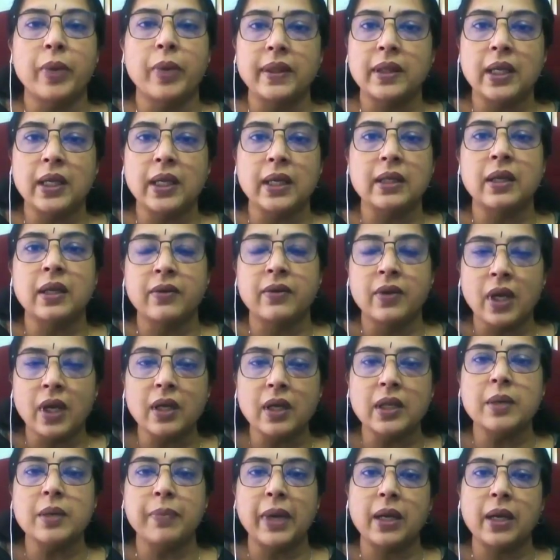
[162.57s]
and they
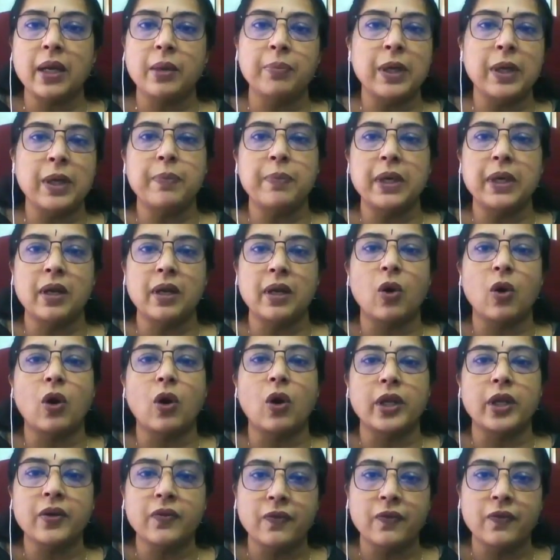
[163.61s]
really make BP
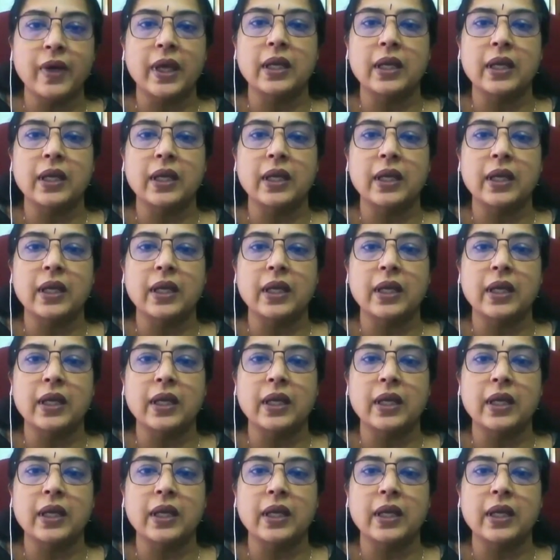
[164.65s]
recording